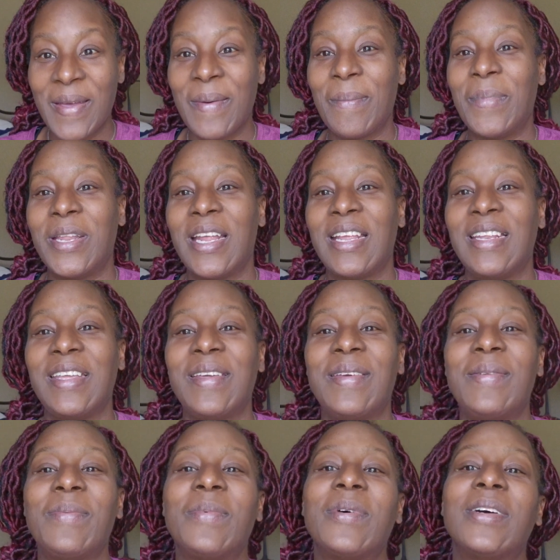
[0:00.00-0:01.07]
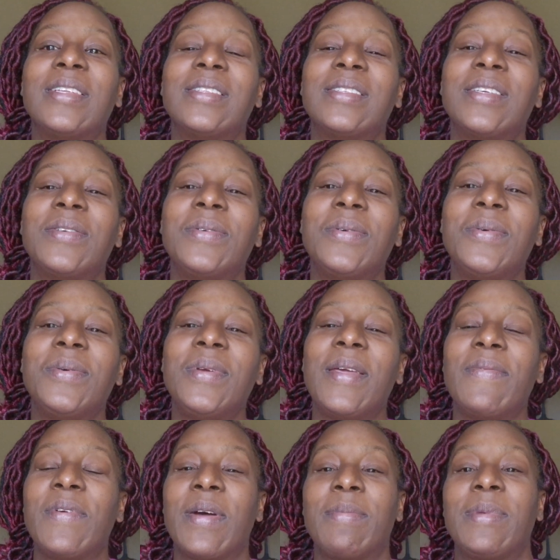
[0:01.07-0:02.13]
but I did want to
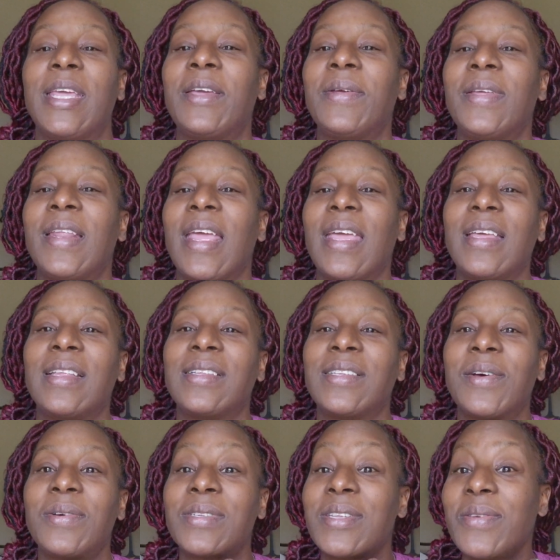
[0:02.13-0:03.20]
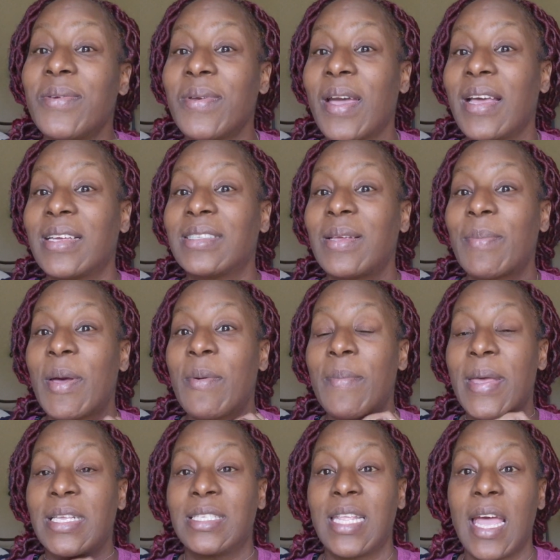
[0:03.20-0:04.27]
give you an update and talk to you guys about
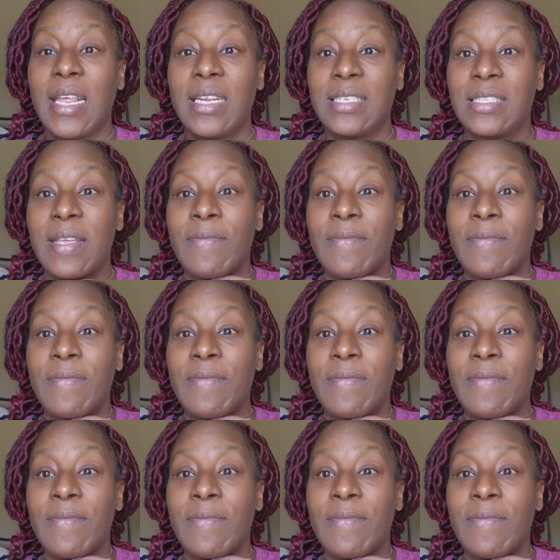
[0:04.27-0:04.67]
mastitis.